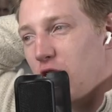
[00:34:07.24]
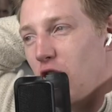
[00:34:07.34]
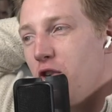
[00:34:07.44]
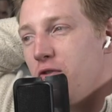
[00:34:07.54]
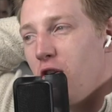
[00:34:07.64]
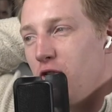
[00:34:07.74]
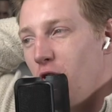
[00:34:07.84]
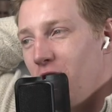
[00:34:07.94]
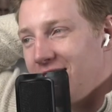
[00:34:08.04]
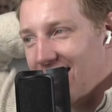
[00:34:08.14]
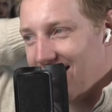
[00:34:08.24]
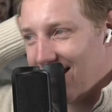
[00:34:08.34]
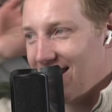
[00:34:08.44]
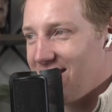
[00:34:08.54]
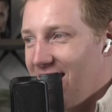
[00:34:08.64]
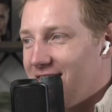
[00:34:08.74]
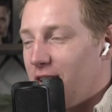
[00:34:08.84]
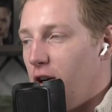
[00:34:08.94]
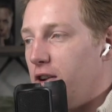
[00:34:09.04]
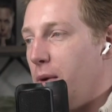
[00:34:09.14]
Novo Nordisk
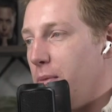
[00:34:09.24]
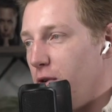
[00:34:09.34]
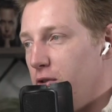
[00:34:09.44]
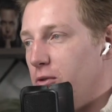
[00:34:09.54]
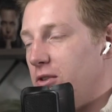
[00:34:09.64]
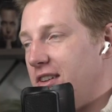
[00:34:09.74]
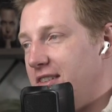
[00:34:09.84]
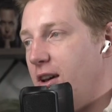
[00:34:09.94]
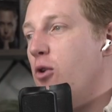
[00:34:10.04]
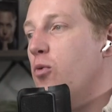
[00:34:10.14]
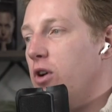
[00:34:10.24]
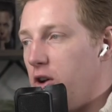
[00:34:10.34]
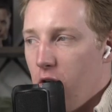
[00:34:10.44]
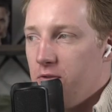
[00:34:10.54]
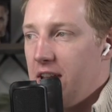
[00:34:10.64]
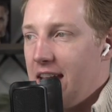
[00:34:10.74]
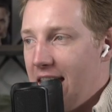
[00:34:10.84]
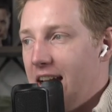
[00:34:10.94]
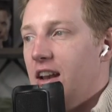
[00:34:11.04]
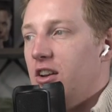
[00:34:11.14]
just got approval to sell Wegovy
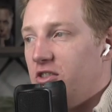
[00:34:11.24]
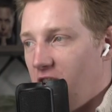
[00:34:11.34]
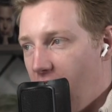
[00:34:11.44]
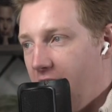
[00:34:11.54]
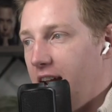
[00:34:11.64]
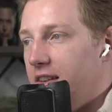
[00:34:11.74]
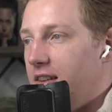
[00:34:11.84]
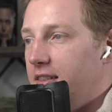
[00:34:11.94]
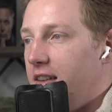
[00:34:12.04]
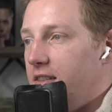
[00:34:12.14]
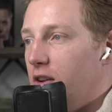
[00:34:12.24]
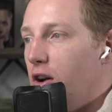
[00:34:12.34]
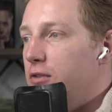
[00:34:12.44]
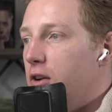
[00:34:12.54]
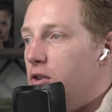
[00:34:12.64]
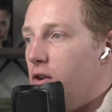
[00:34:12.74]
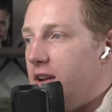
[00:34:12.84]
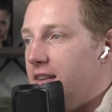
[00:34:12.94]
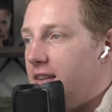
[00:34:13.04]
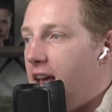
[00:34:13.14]
in China. So it says Novo
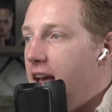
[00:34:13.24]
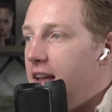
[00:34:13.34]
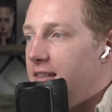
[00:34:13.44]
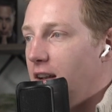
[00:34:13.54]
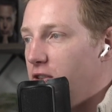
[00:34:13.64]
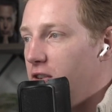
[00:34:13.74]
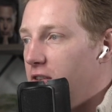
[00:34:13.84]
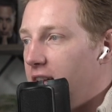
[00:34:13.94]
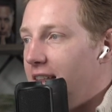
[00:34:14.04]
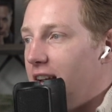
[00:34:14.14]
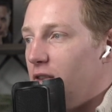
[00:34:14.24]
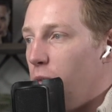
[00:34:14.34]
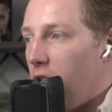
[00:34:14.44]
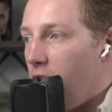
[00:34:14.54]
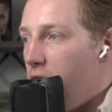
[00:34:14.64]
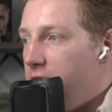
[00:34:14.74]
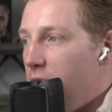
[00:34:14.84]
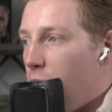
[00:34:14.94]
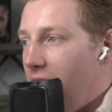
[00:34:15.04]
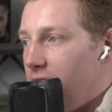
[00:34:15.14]
Nordisk said Tuesday that its
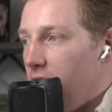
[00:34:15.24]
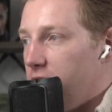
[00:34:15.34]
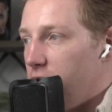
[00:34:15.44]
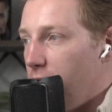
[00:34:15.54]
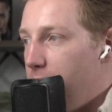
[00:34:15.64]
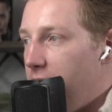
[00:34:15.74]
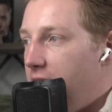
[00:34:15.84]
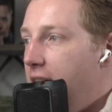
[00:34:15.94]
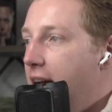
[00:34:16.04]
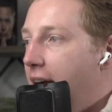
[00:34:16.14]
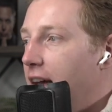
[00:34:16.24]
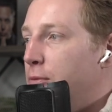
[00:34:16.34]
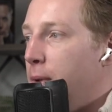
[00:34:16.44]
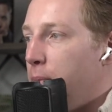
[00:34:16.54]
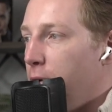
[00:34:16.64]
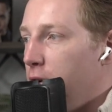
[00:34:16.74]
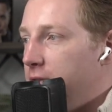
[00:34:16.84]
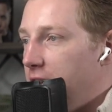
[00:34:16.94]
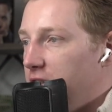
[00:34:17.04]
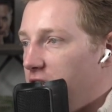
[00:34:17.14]
Wegovy weight loss treatment has been
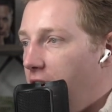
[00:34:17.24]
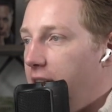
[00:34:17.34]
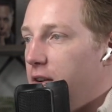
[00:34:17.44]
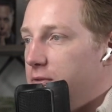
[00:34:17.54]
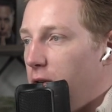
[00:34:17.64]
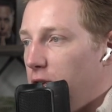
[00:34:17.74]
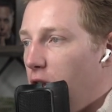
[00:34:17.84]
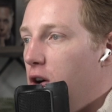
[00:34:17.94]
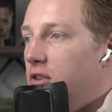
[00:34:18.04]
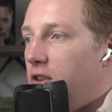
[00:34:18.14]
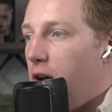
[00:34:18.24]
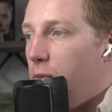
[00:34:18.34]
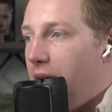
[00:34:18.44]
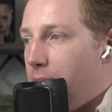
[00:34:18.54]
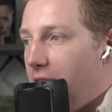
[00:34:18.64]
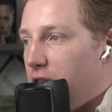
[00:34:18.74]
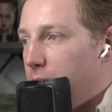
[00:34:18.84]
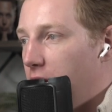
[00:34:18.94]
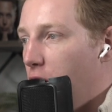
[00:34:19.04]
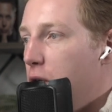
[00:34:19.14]
approved in China for long-term weight
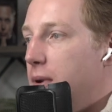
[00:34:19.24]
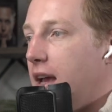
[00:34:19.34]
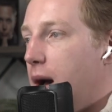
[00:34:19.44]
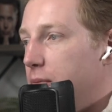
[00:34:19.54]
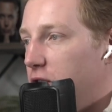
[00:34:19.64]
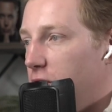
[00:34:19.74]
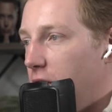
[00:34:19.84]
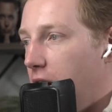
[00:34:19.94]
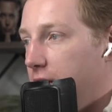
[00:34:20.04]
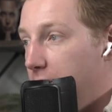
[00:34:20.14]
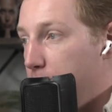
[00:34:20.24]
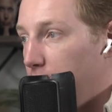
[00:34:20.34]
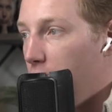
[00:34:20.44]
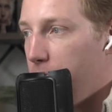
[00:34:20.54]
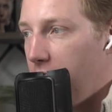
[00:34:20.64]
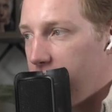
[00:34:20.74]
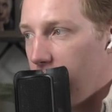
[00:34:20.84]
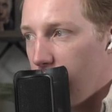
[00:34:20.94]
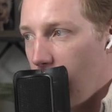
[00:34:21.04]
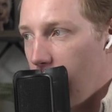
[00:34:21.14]
management, opening up the
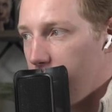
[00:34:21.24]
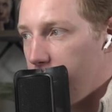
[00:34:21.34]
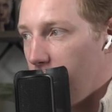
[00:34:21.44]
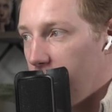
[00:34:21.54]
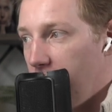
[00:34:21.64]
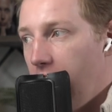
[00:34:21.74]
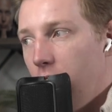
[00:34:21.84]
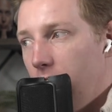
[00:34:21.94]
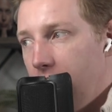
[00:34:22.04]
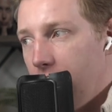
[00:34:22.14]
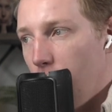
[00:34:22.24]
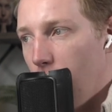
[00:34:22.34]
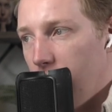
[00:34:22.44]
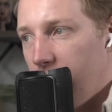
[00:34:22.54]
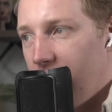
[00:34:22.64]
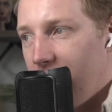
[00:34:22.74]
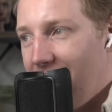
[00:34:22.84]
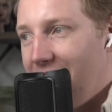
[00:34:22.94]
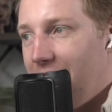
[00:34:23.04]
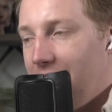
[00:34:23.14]
blockbuster drug for sale in the world's
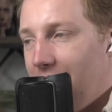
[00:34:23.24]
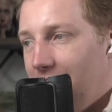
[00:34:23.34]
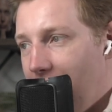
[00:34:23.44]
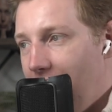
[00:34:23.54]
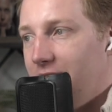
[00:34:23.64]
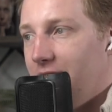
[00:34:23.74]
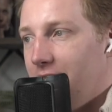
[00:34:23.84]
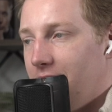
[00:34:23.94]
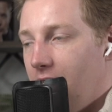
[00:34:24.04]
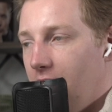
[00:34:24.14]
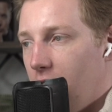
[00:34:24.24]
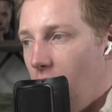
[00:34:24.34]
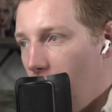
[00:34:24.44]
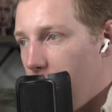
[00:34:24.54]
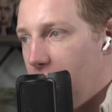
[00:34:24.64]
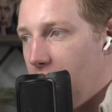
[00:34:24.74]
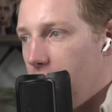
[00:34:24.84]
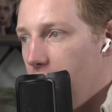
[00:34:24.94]
second largest economy.